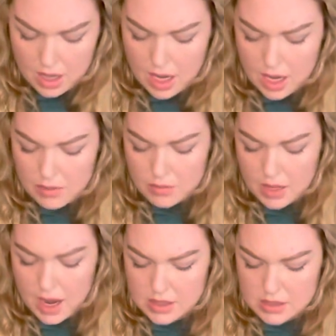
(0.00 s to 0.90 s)
and I'm gonna
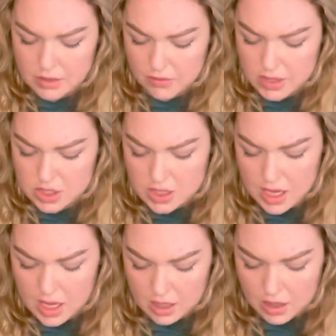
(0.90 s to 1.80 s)
ask a fresh
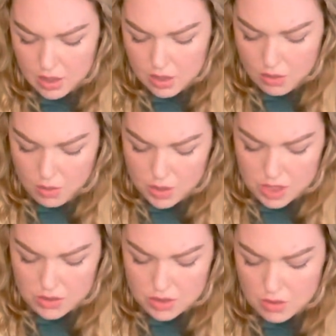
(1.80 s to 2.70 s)
deck. What do
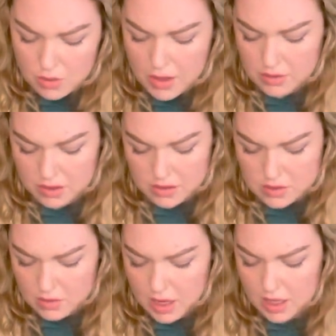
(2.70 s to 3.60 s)
you do about this,
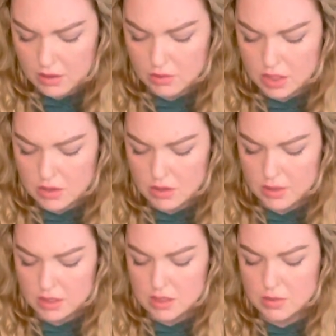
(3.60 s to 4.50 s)
right? What do you do
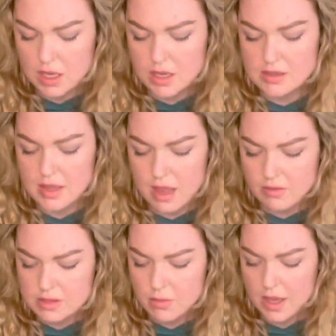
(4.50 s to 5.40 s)
about this? Because life
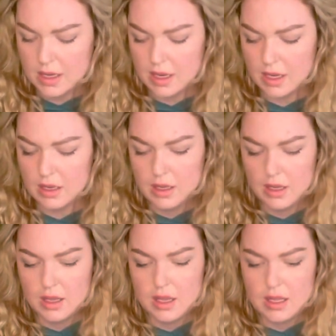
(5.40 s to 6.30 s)
is beckoning.
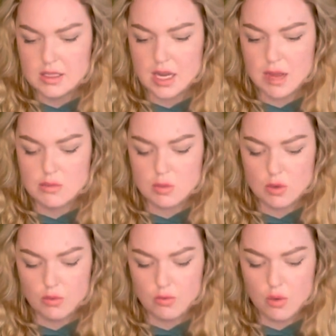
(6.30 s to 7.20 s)
It's time to
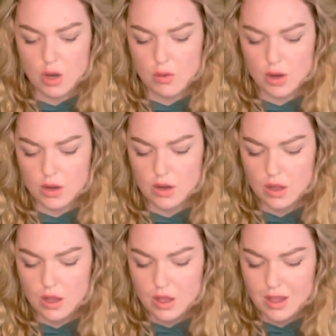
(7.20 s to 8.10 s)
move forward.
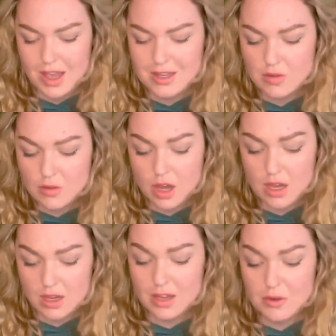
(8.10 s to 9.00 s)
And you've
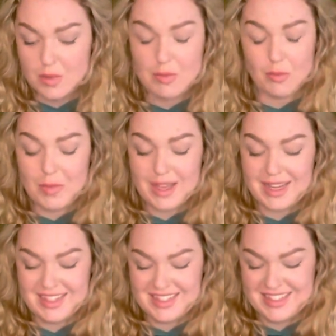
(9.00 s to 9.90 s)
got other people beckoning,